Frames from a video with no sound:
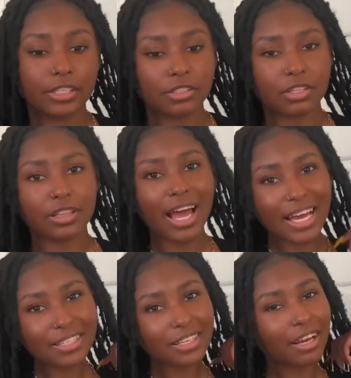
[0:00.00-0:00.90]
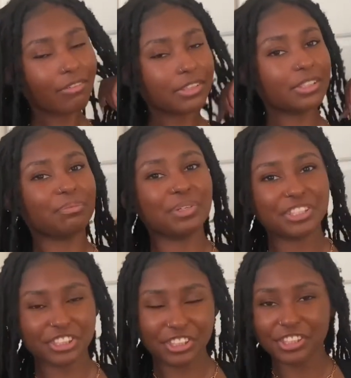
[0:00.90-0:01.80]
so the last thing I want to
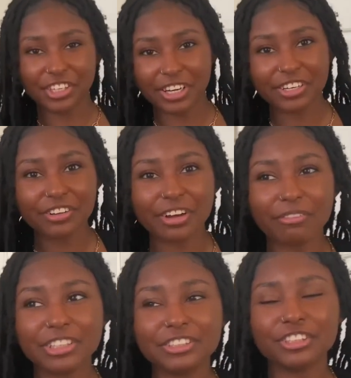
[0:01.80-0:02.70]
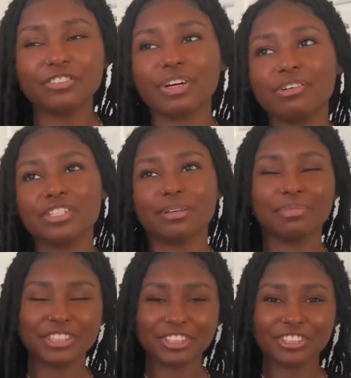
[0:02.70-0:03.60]
mention, I wasn't sure if I wanted to
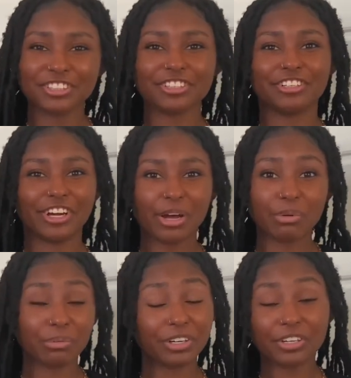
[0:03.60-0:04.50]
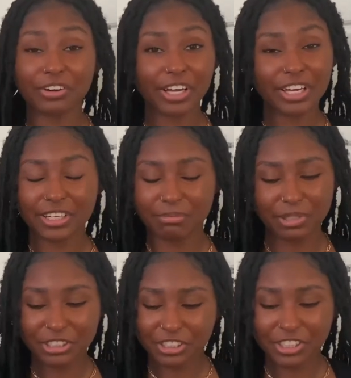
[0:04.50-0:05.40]
mention this or not, but I'm going to go ahead and
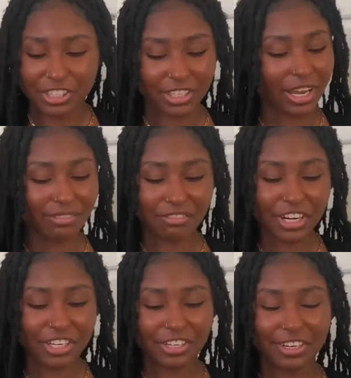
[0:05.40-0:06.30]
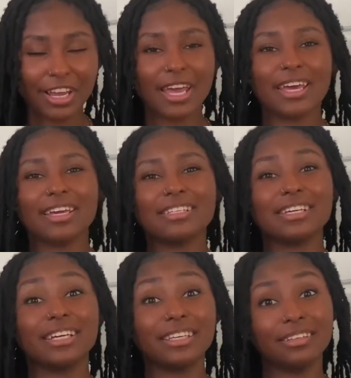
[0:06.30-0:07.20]
mention it because I have it right here, is a
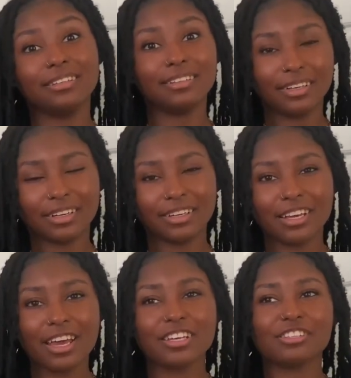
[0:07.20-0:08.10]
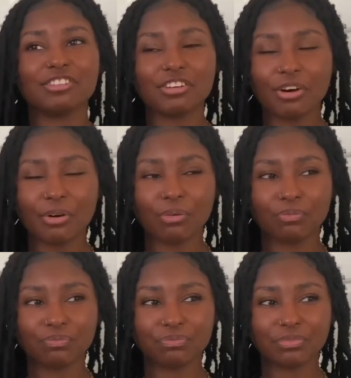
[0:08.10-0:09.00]
heat gun. So
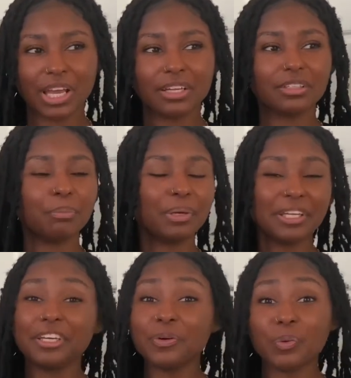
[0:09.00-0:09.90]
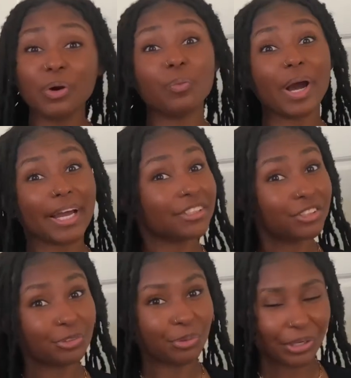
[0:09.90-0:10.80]
depending what wax
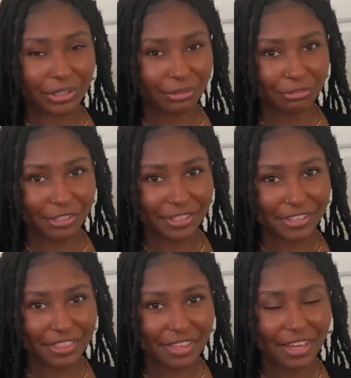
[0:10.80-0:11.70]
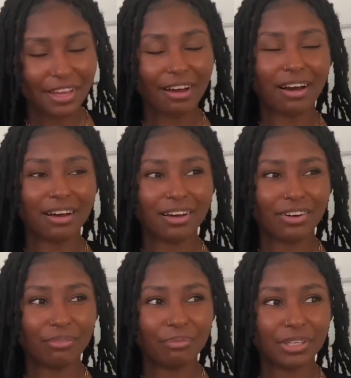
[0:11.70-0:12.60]
you're working with,
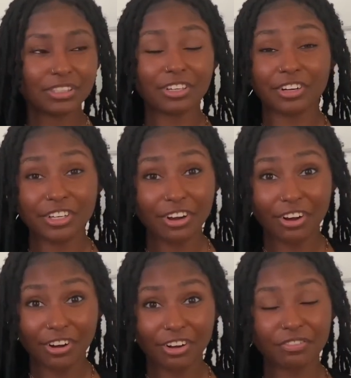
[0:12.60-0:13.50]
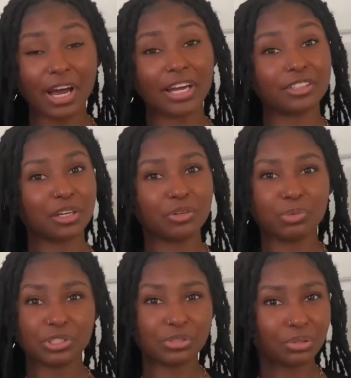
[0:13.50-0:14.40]
starting off, I started
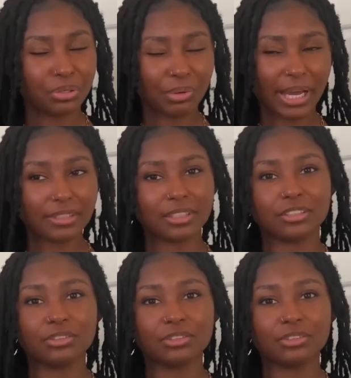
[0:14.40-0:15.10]
with soy wax. And